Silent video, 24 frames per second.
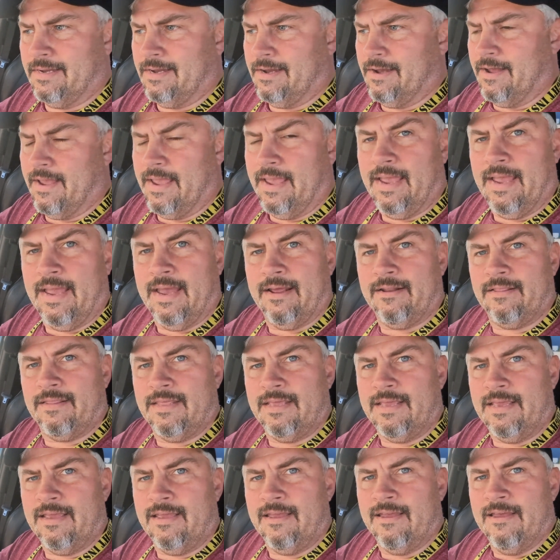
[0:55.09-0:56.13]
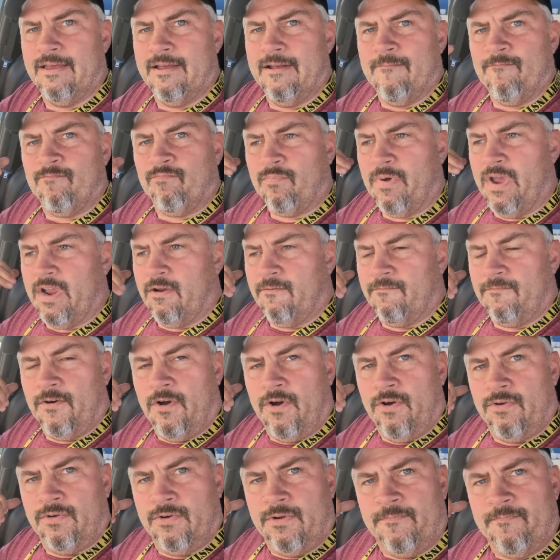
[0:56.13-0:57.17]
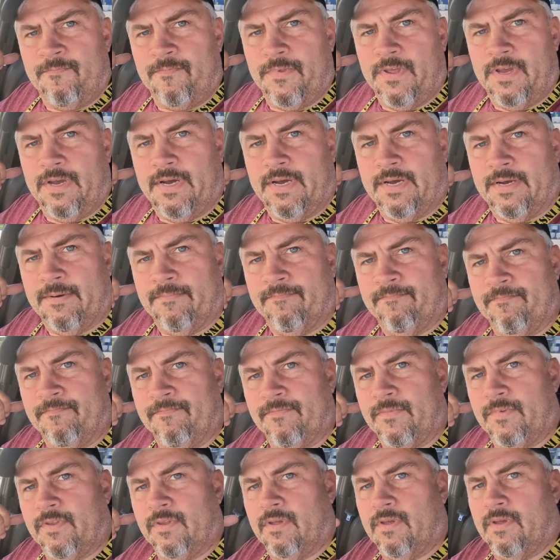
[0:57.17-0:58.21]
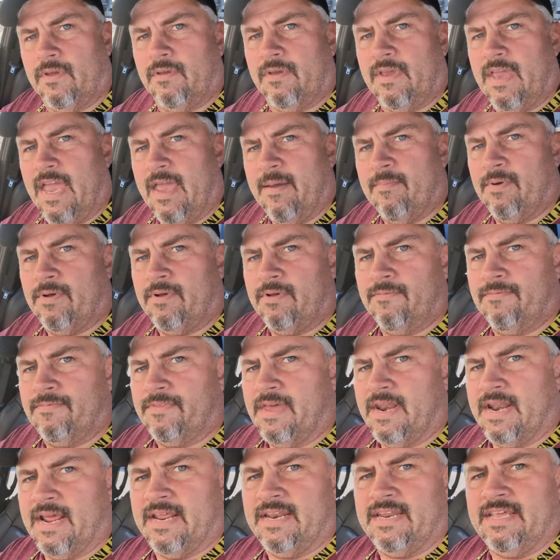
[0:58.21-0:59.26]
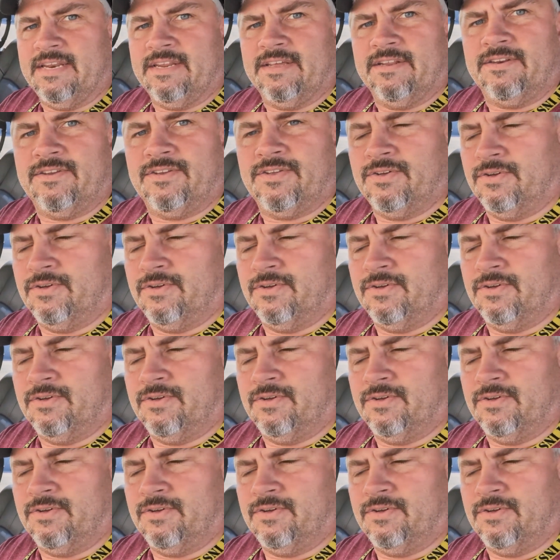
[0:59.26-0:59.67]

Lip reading: I had the microphone cable that I needed